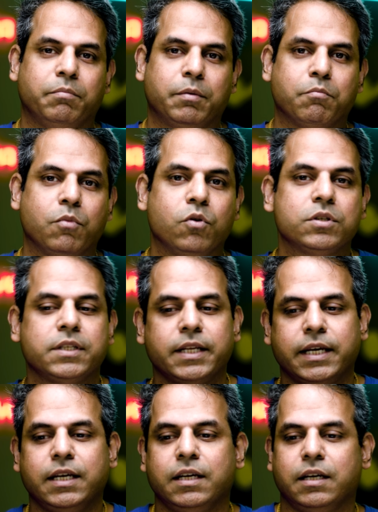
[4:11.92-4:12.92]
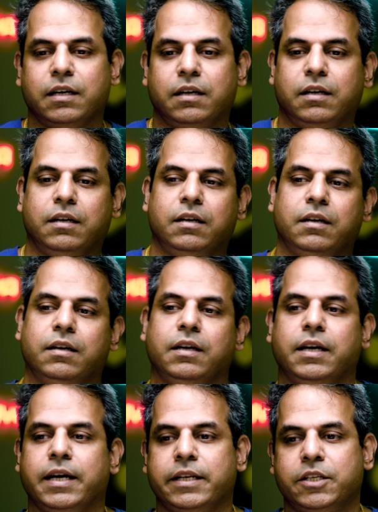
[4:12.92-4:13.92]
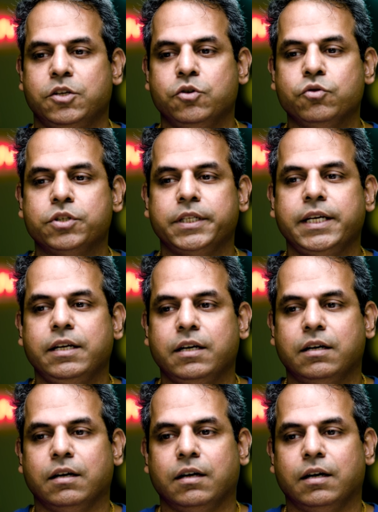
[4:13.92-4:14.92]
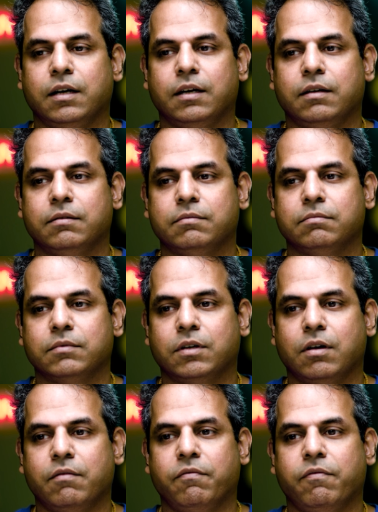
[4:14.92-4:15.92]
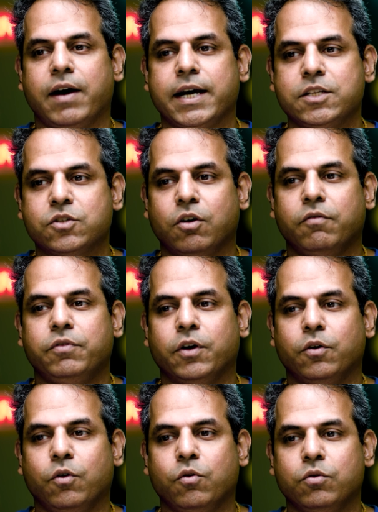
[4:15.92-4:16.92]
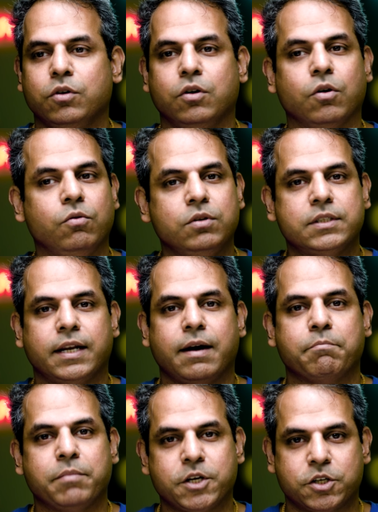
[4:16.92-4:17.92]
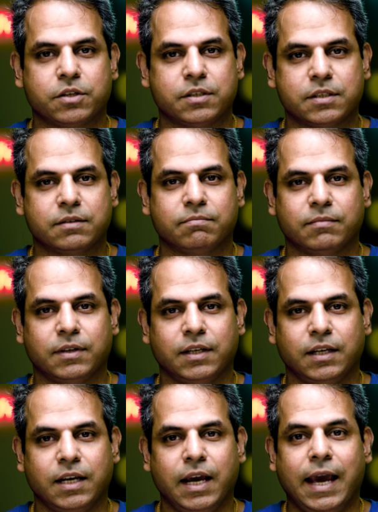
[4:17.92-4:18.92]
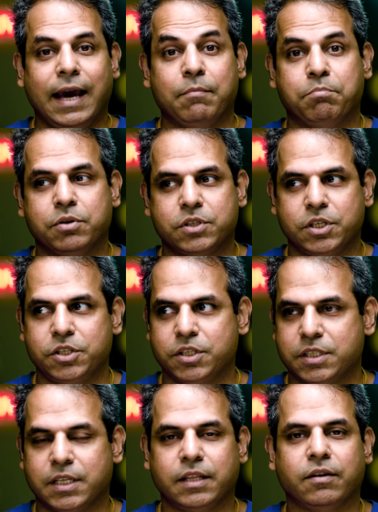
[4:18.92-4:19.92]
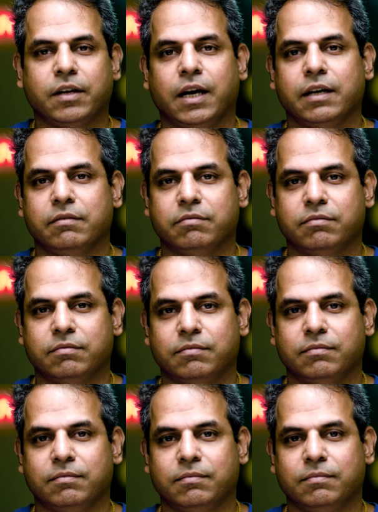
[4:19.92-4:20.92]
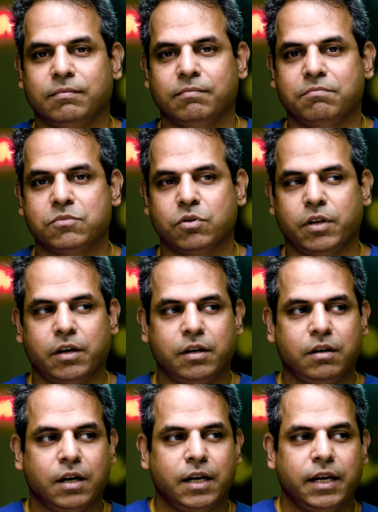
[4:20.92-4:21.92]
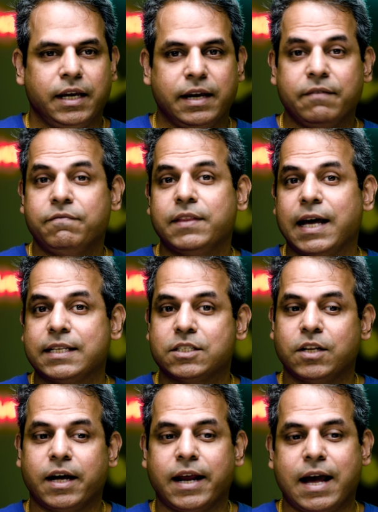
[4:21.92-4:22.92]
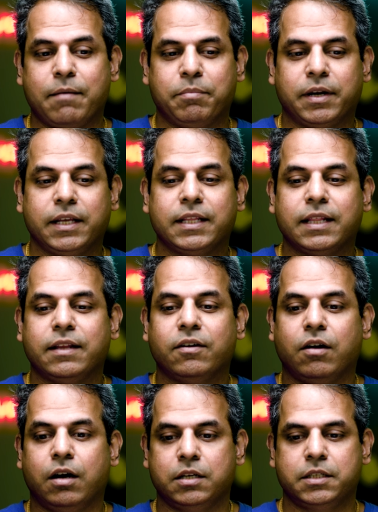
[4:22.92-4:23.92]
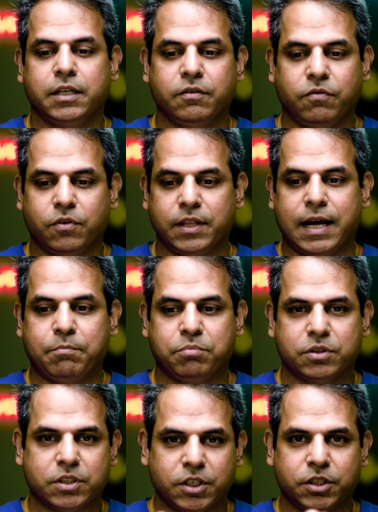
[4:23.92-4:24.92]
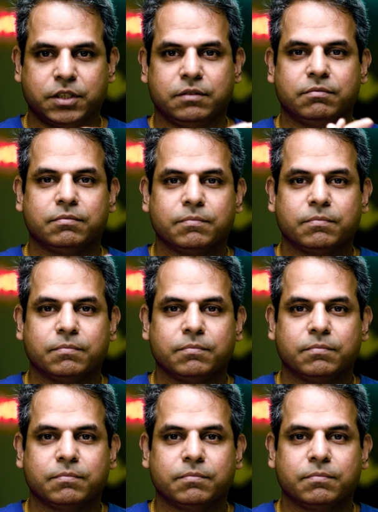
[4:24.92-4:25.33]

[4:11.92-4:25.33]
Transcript: But mostly, it usually confines of their own goals and ambitions and positions in their life. So if that's not happening, then they're hunting for that position.